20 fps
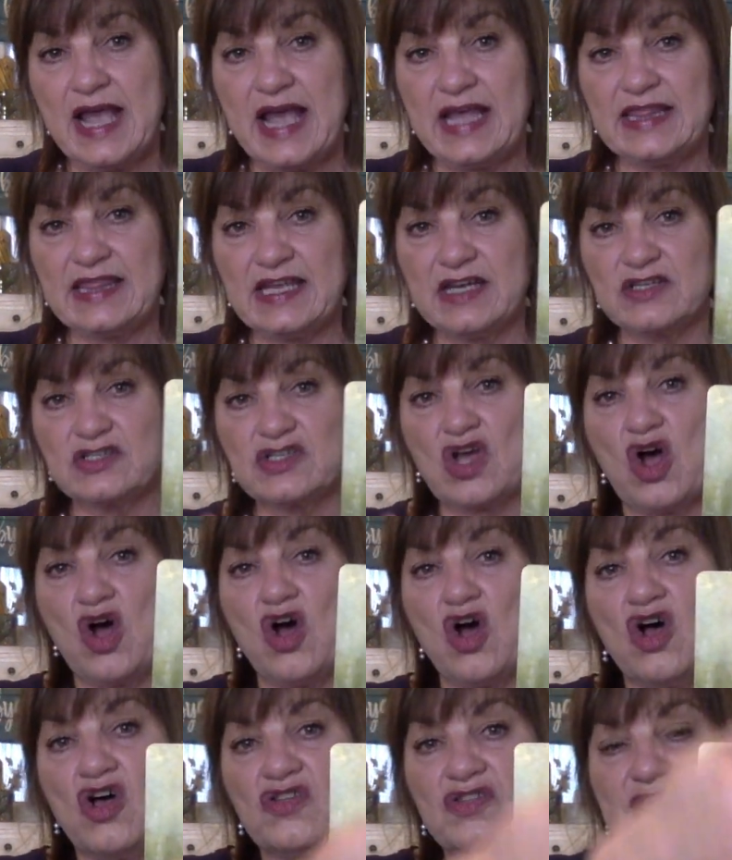And there's
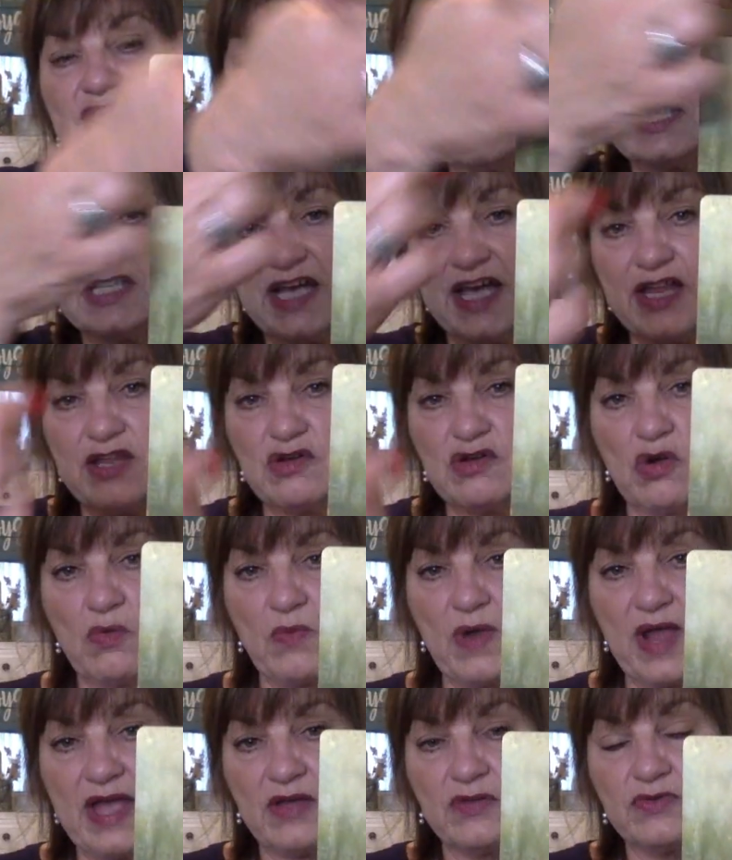all this yellow
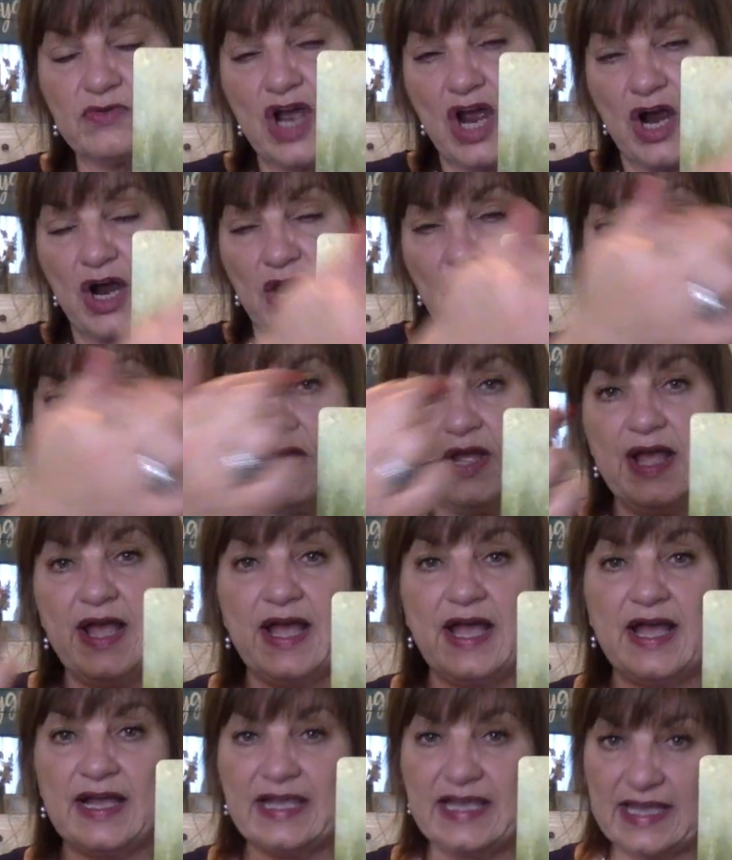around her.
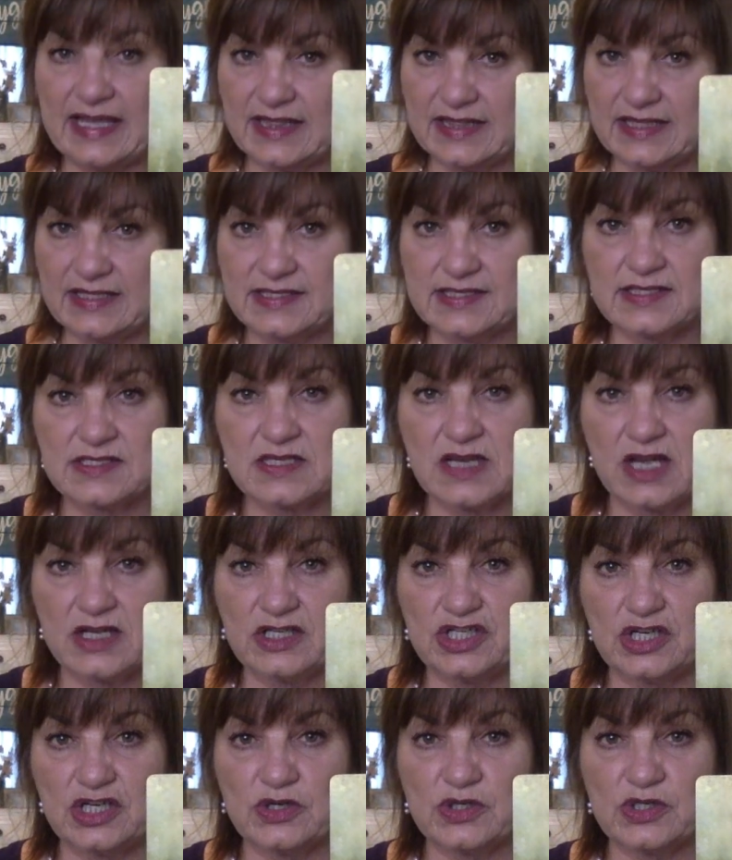Again, this is not
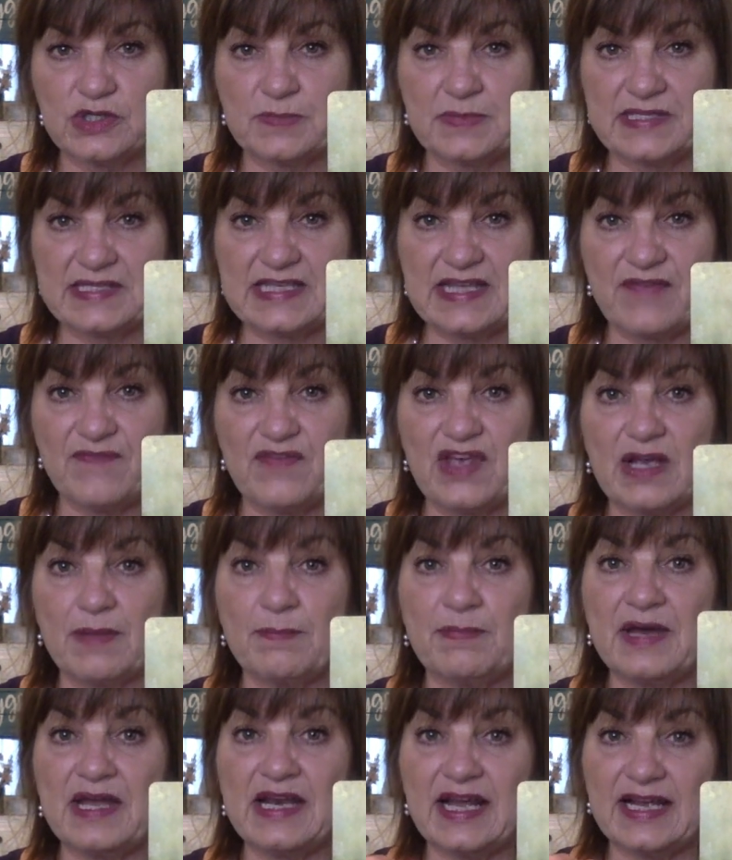gender specific,
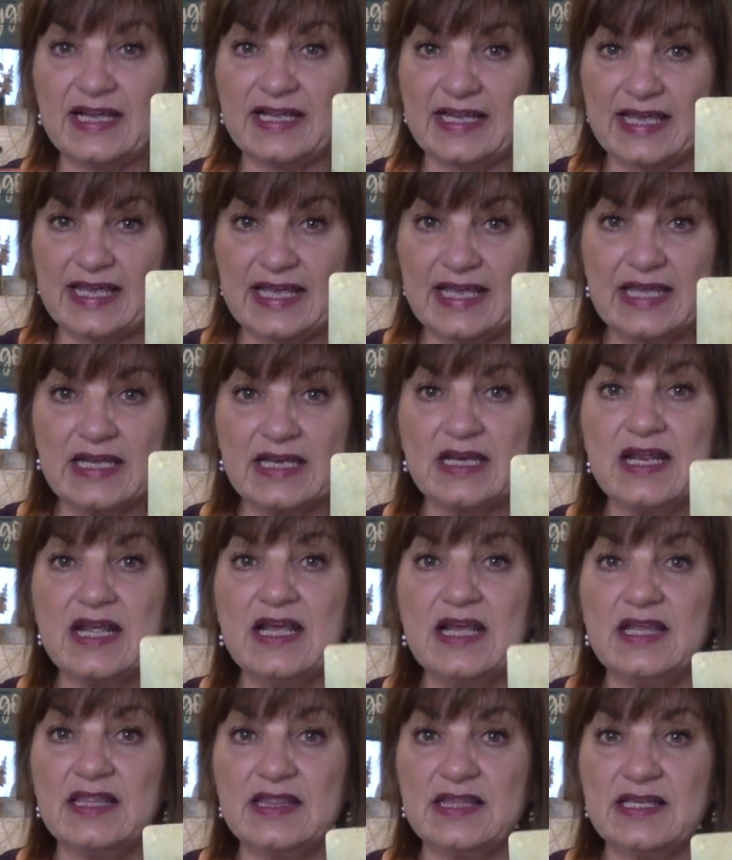but again,
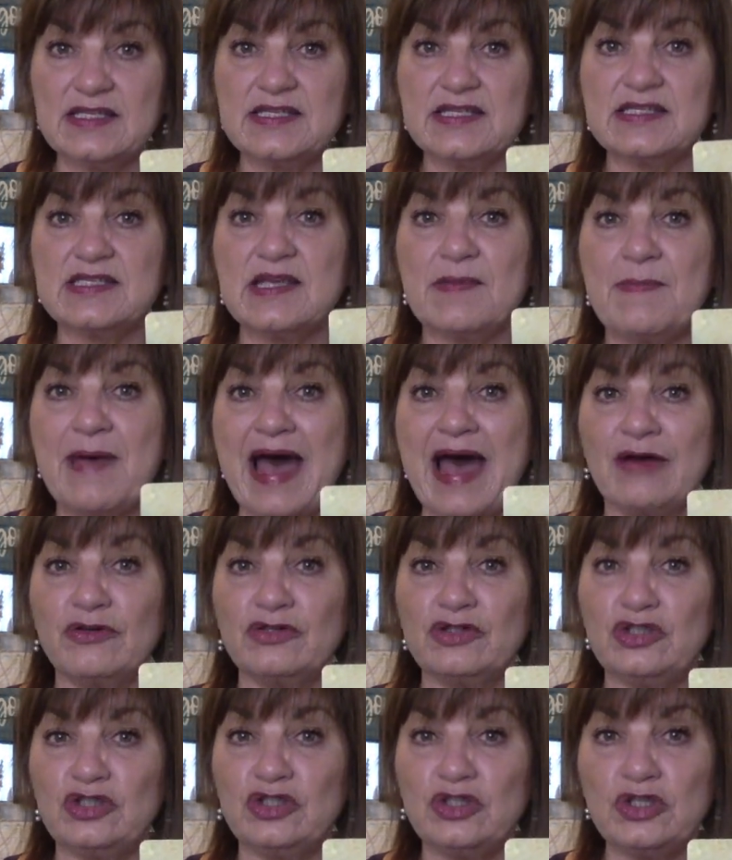this is about
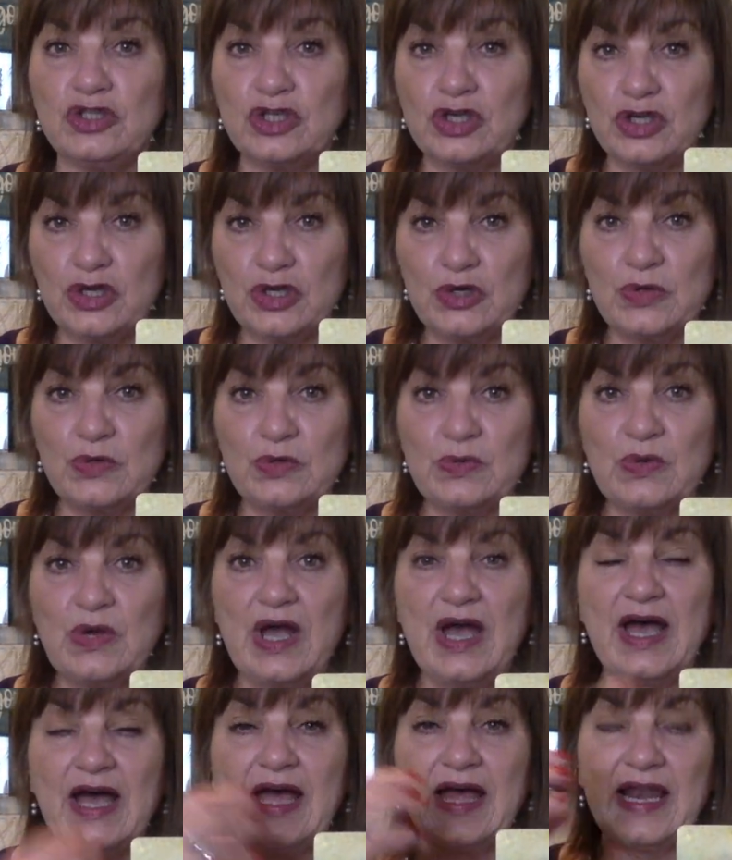you
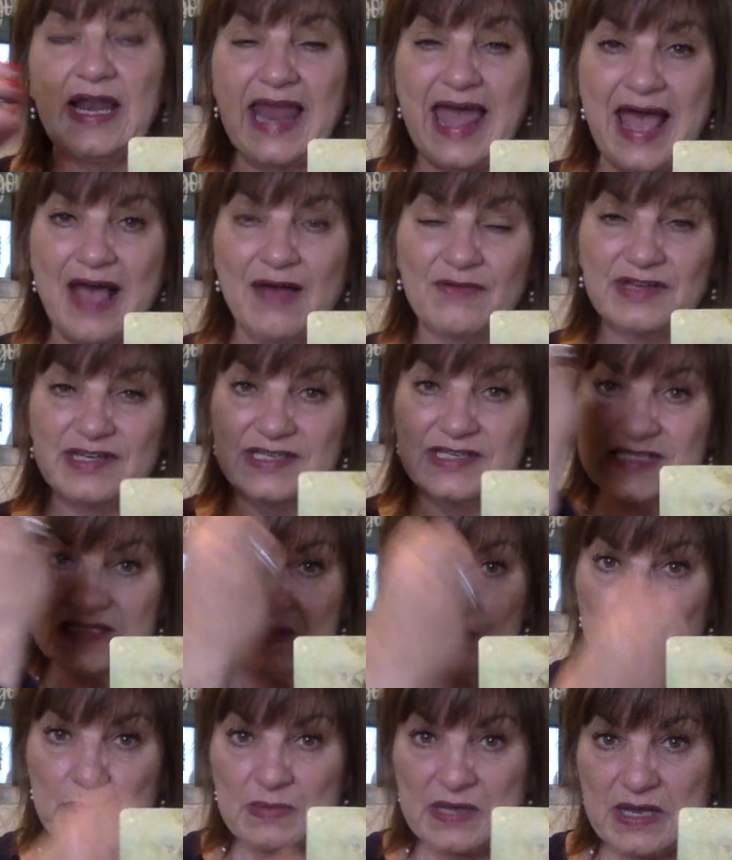allowing
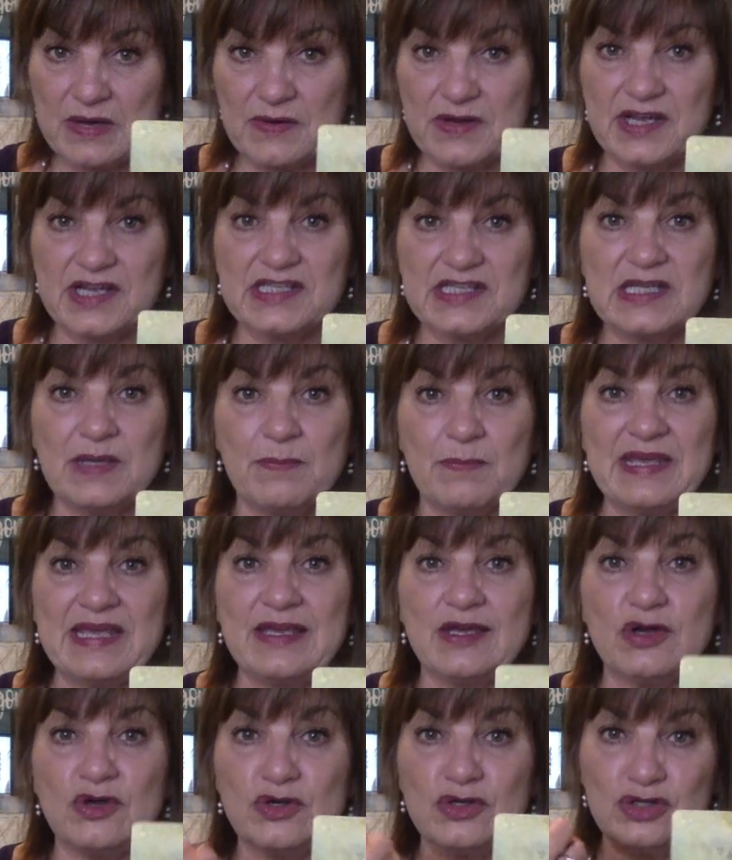Spirit to
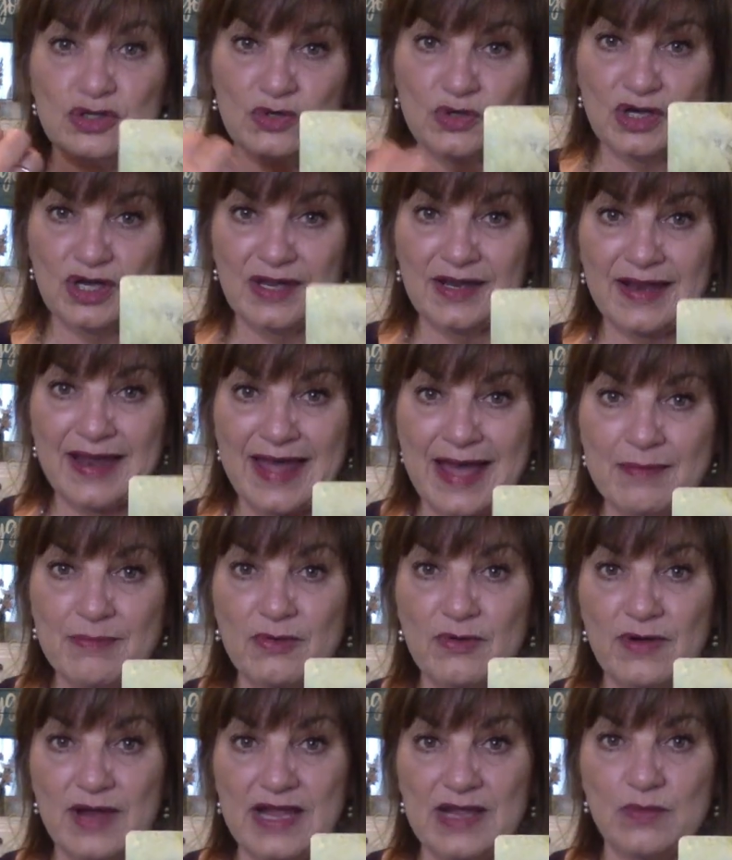be who you
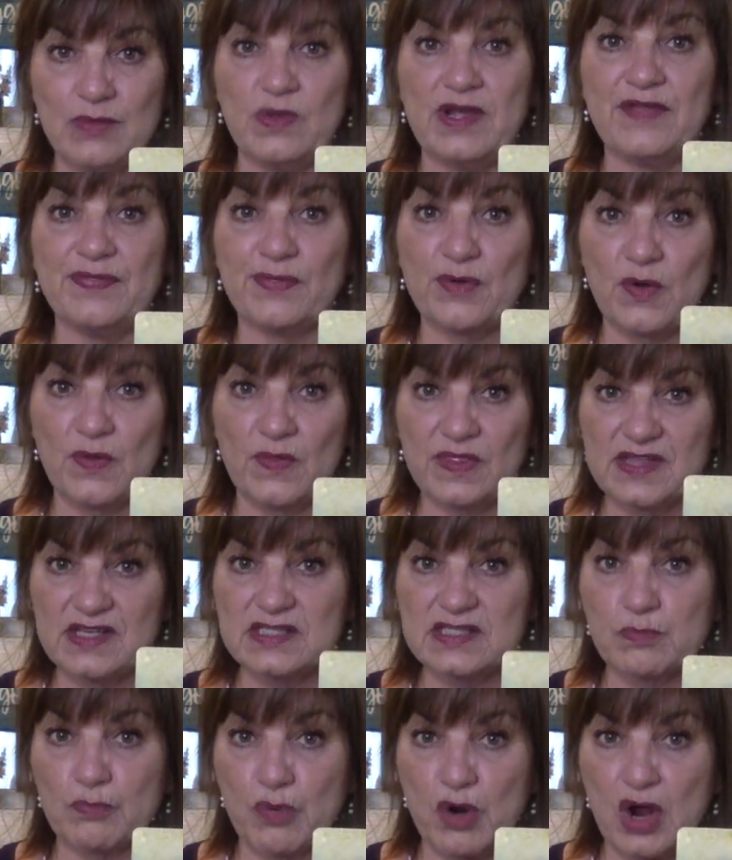collaborate with on
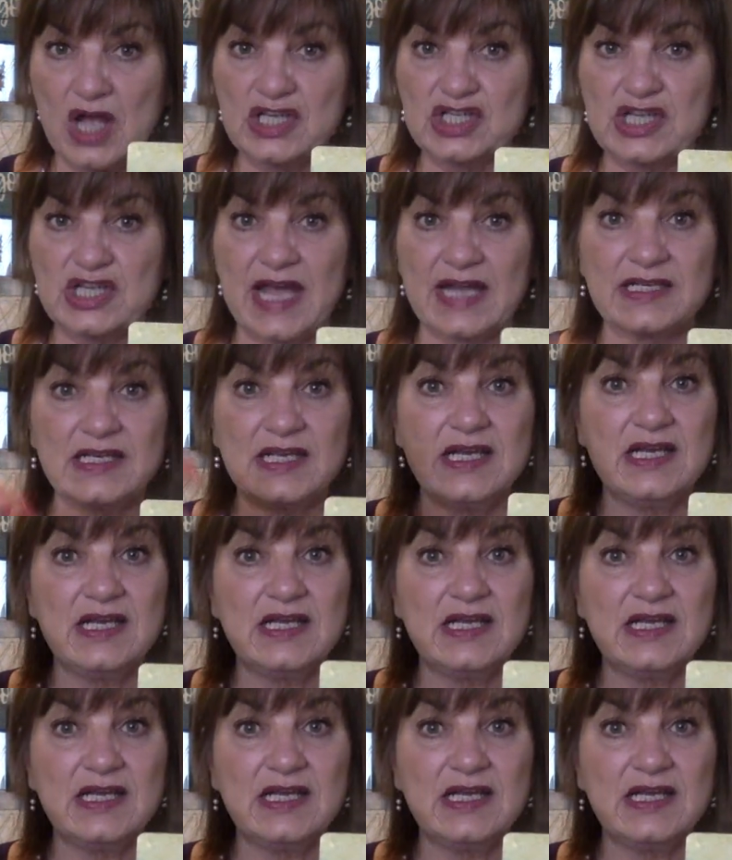this project.